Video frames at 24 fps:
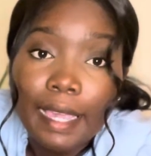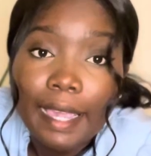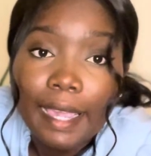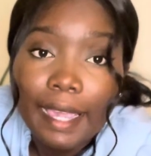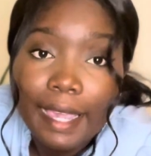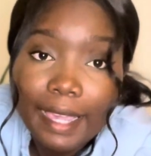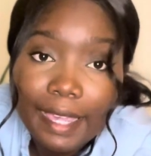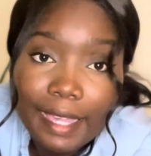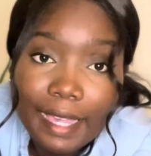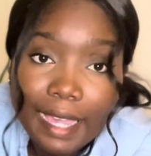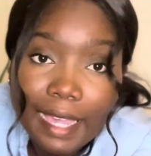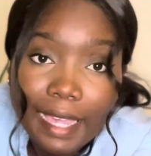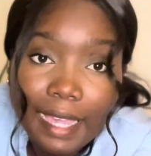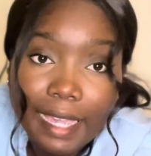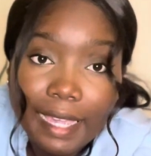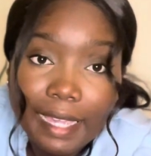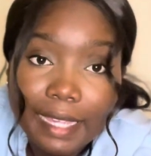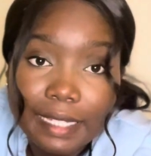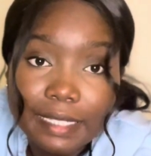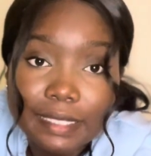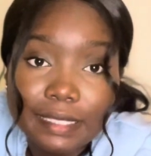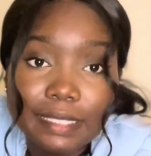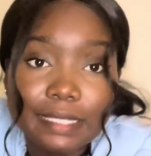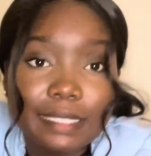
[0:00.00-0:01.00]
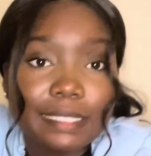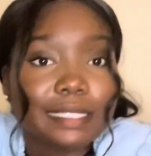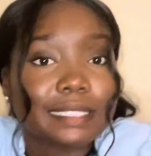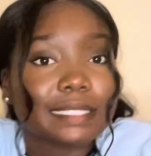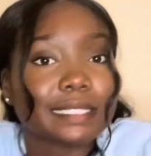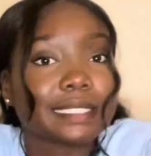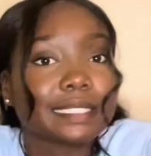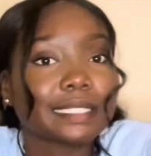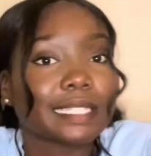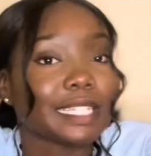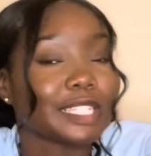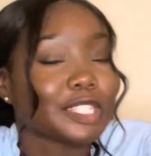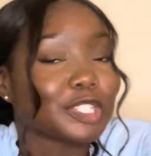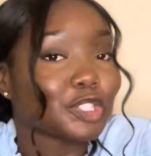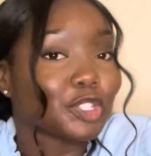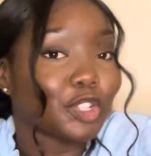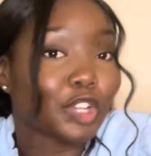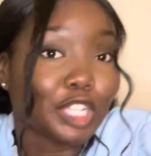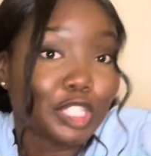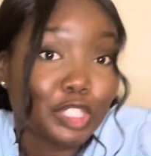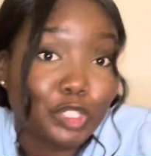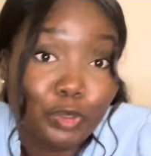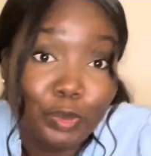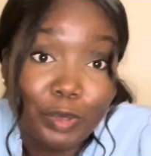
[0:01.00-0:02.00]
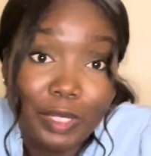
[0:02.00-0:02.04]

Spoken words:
Hey guys, it's not 2